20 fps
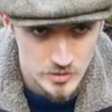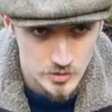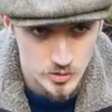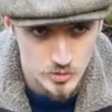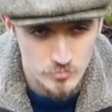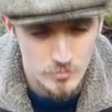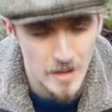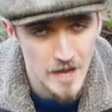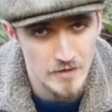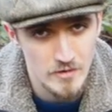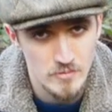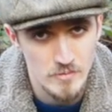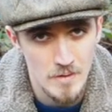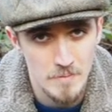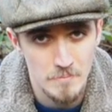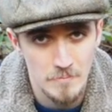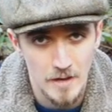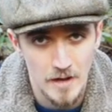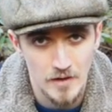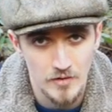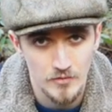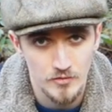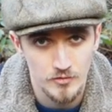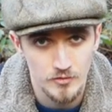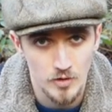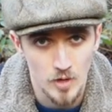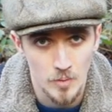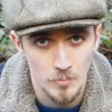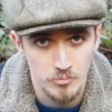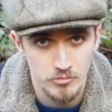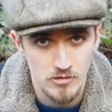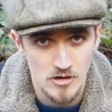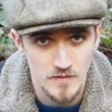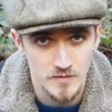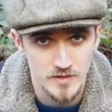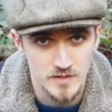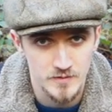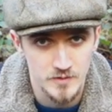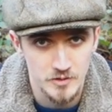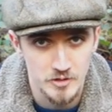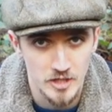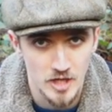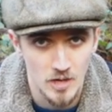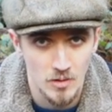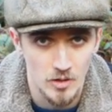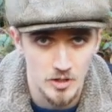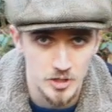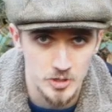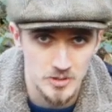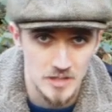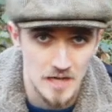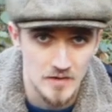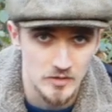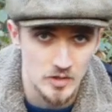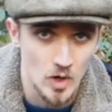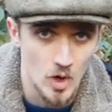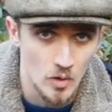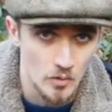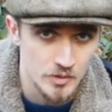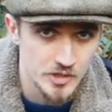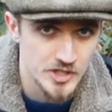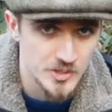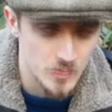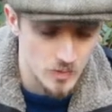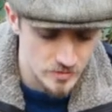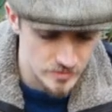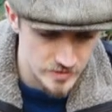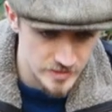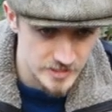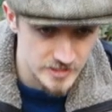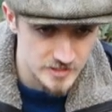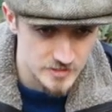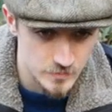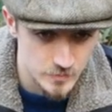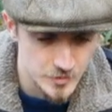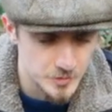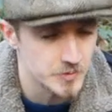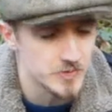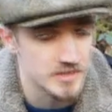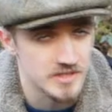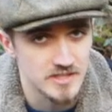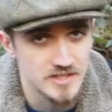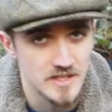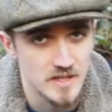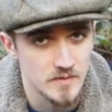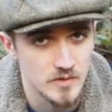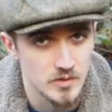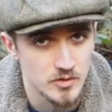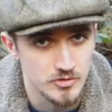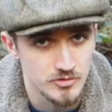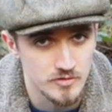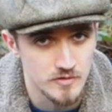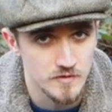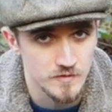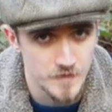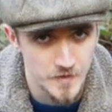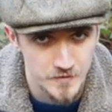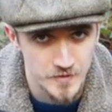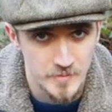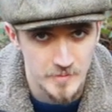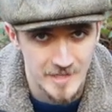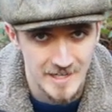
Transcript: You may remember from previous video, I used to have an orange one of these, which was a 750